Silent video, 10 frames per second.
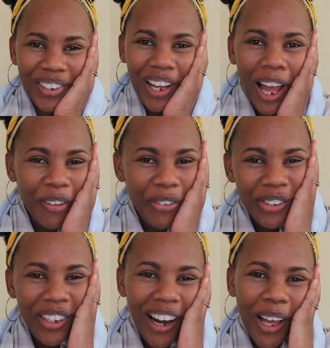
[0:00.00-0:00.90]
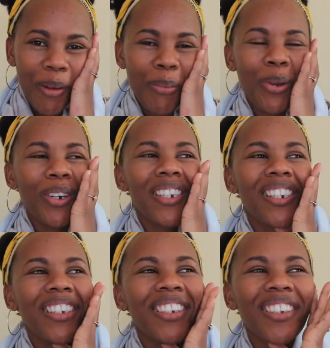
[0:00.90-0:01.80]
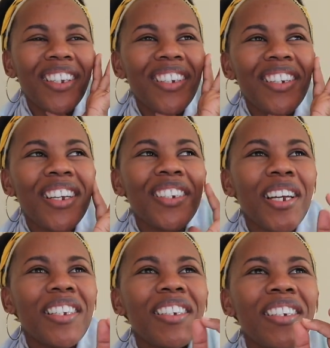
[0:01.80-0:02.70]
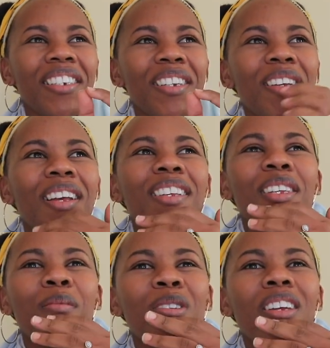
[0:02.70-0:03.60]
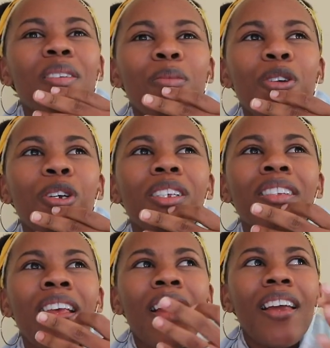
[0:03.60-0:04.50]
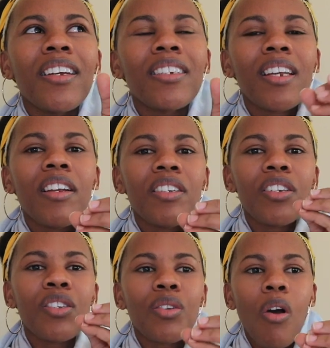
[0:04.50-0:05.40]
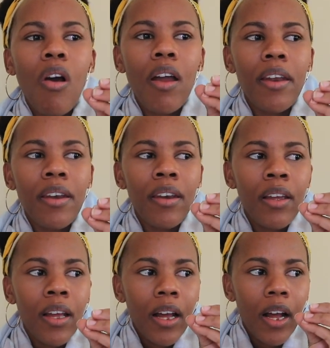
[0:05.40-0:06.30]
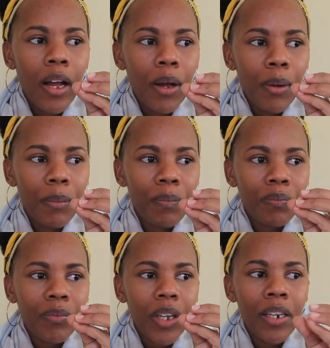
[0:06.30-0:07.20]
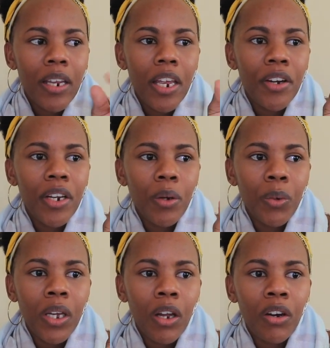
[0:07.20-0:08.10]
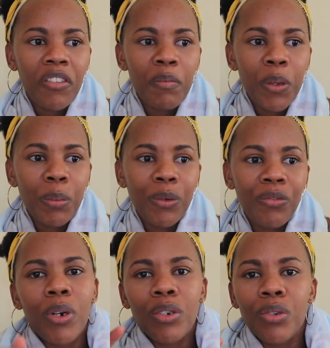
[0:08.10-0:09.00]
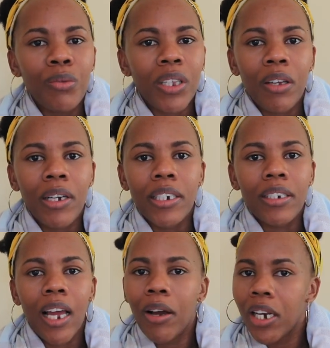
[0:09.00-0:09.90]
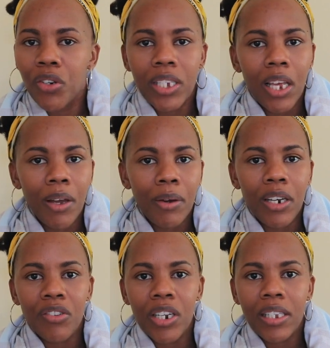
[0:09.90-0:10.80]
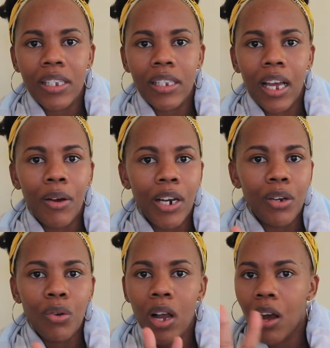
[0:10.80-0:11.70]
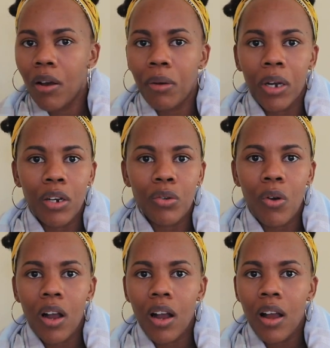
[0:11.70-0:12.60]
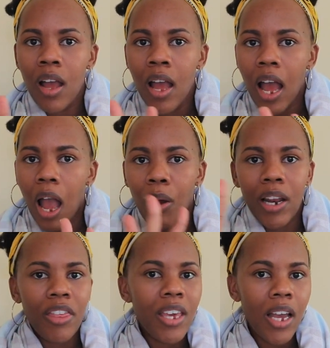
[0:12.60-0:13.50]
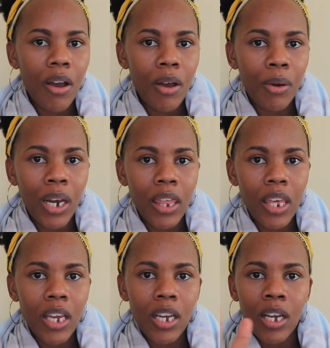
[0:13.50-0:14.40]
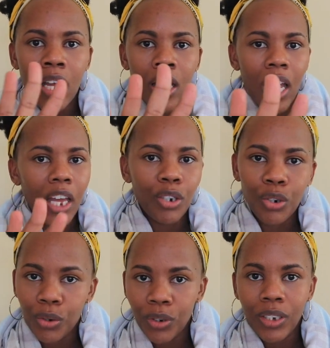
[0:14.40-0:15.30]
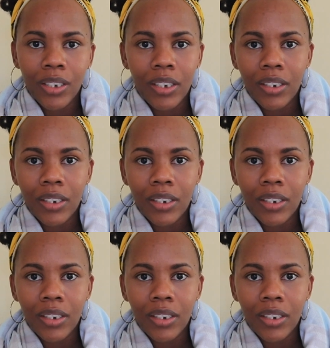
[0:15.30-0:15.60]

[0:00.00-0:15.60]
I feel like purity is such a touchy subject because it touches on an area where a lot of people want to do what they want. I want to dress how I want to dress. I want to talk how I want to talk. I want to think how I want to think and don't